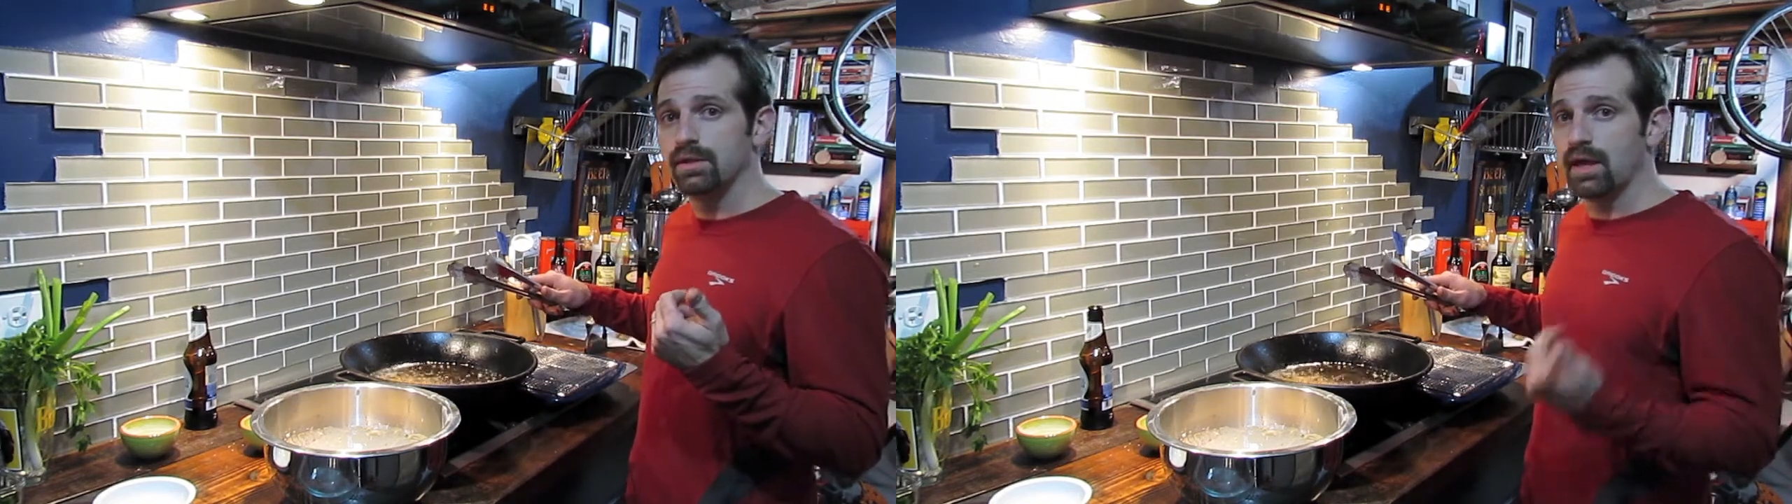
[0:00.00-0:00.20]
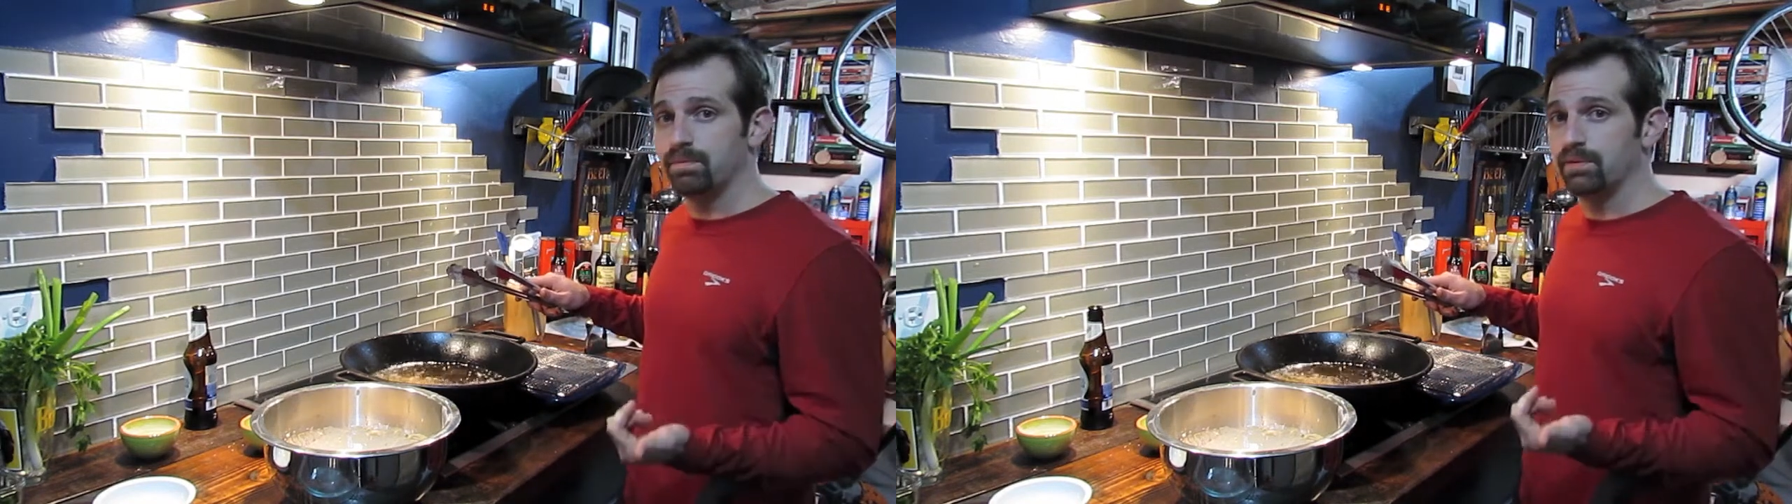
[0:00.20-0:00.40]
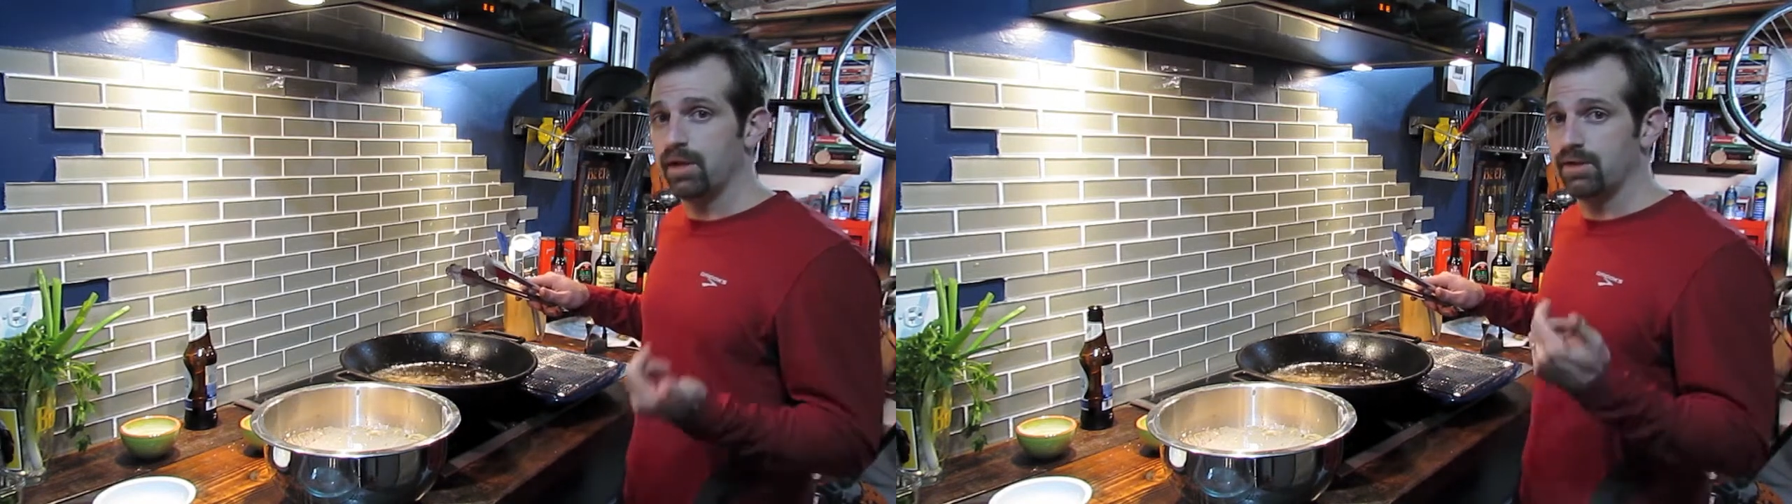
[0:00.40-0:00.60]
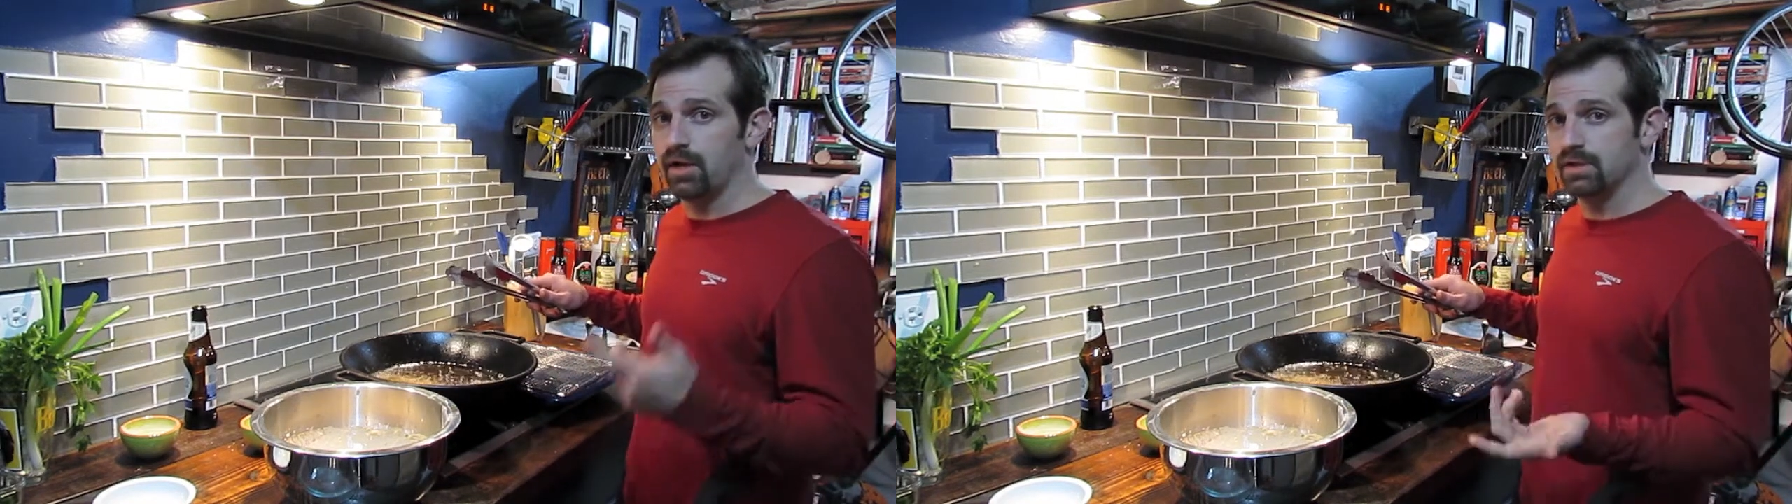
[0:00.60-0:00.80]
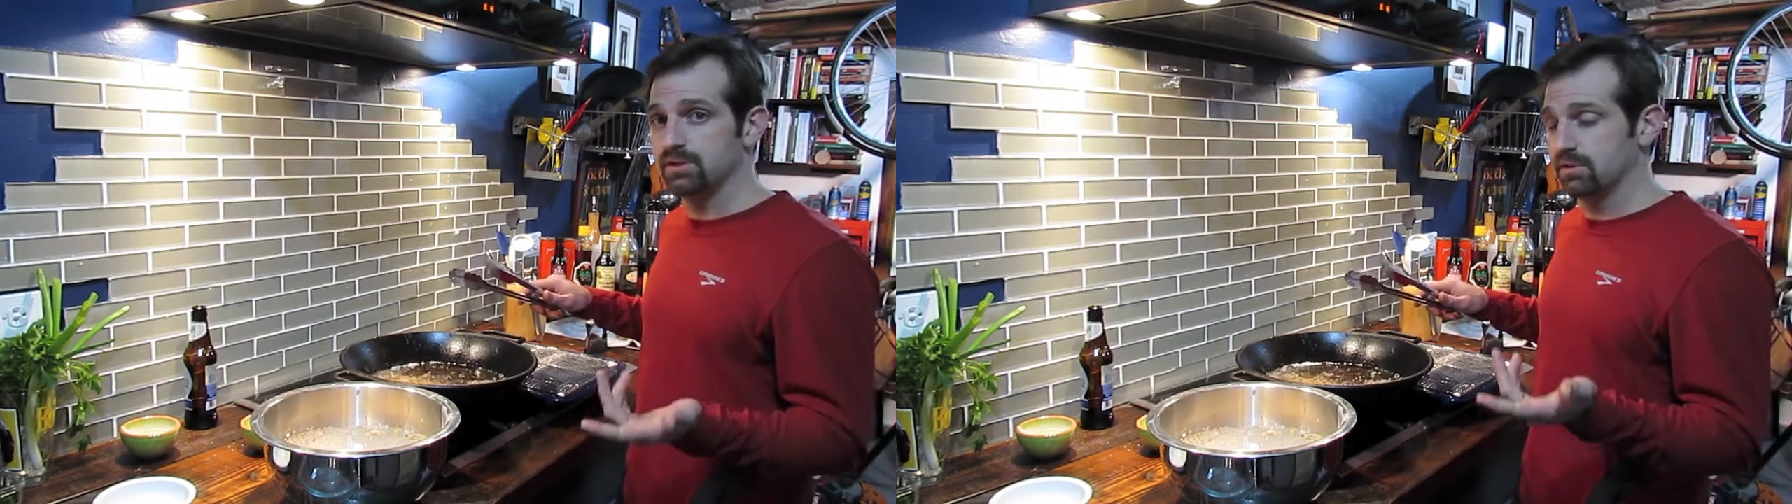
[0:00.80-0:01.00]
That blend
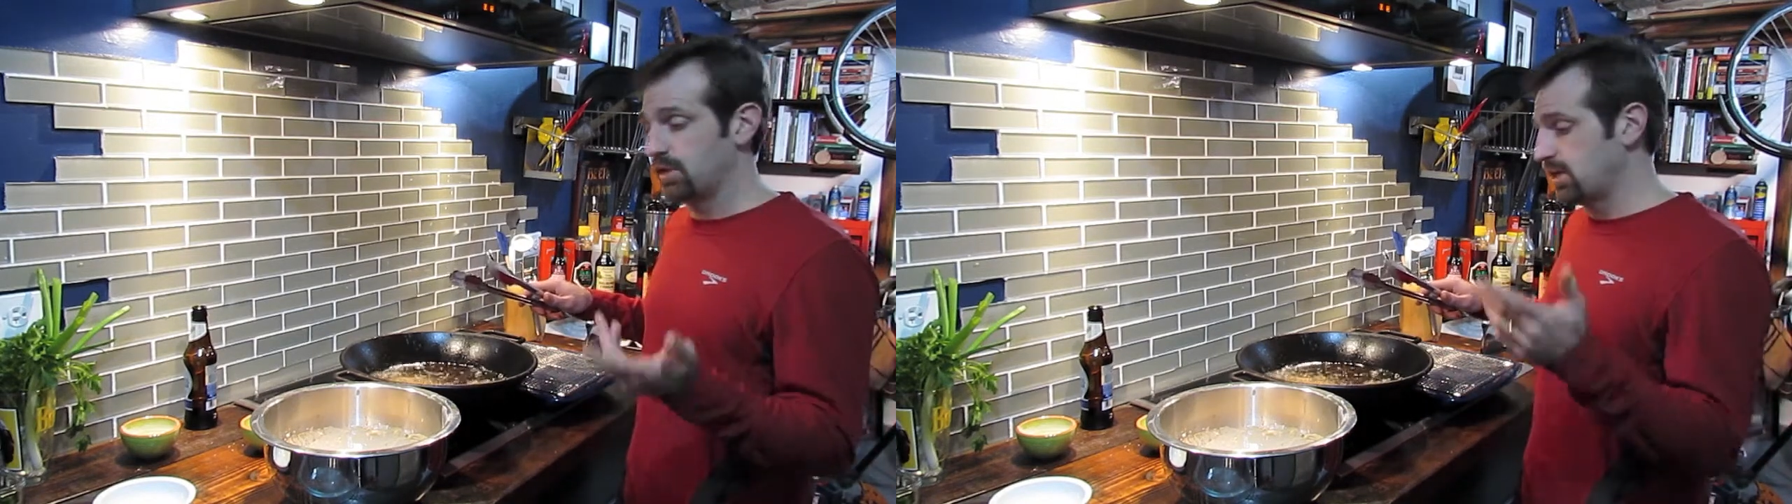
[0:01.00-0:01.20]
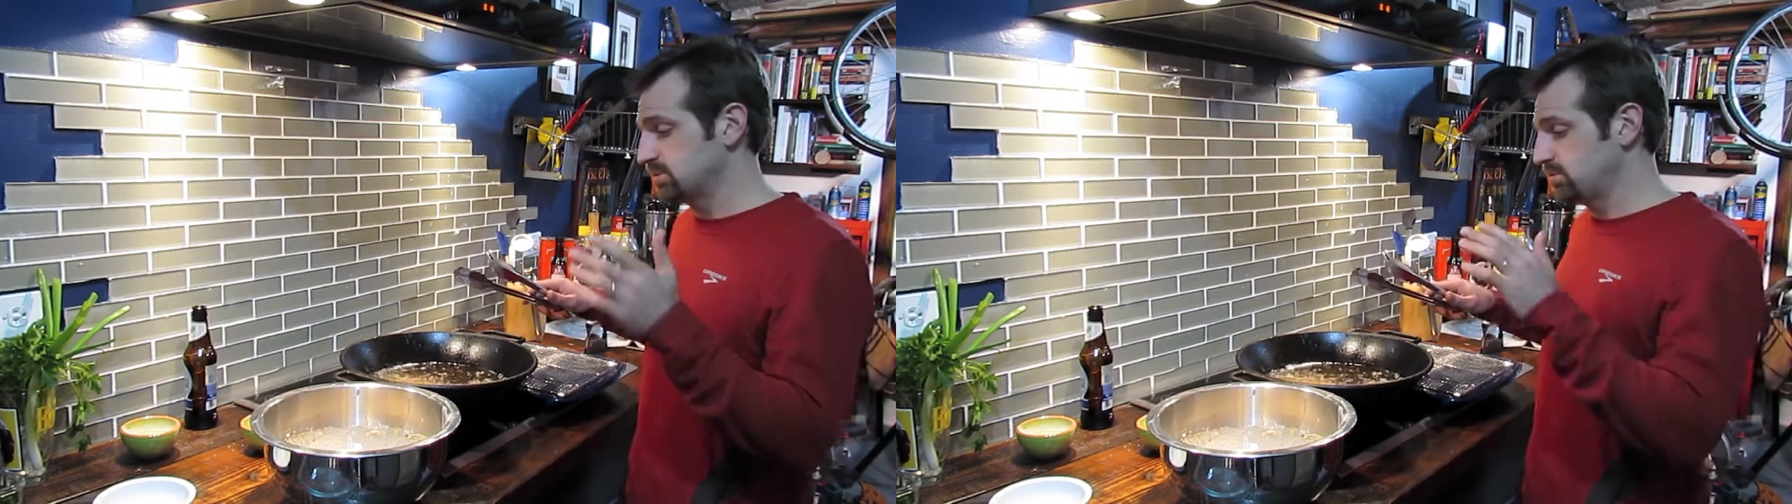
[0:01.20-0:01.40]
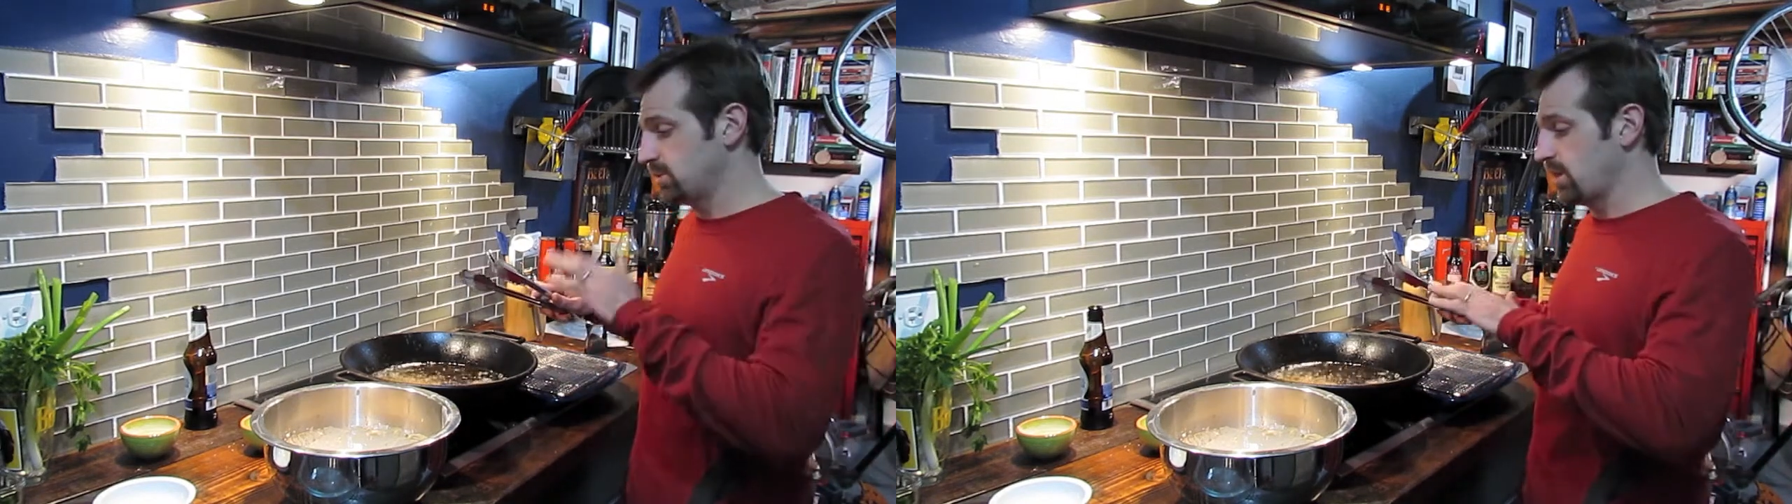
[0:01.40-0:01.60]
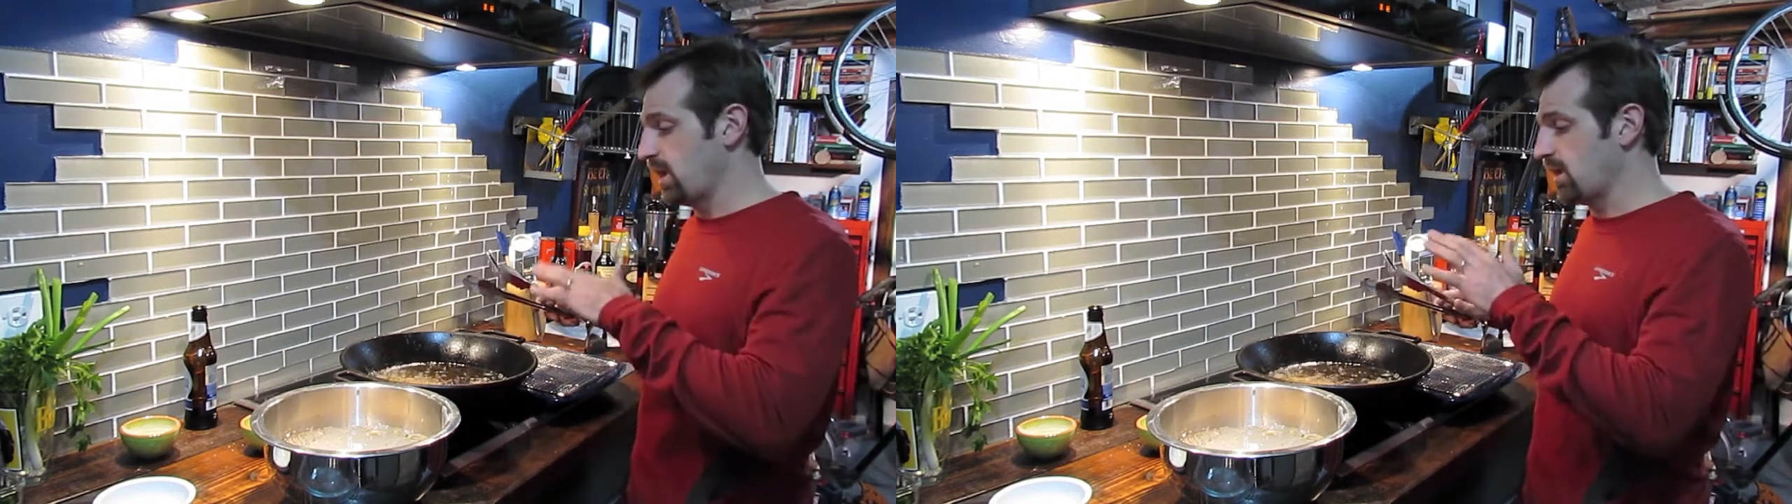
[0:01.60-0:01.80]
also allows me to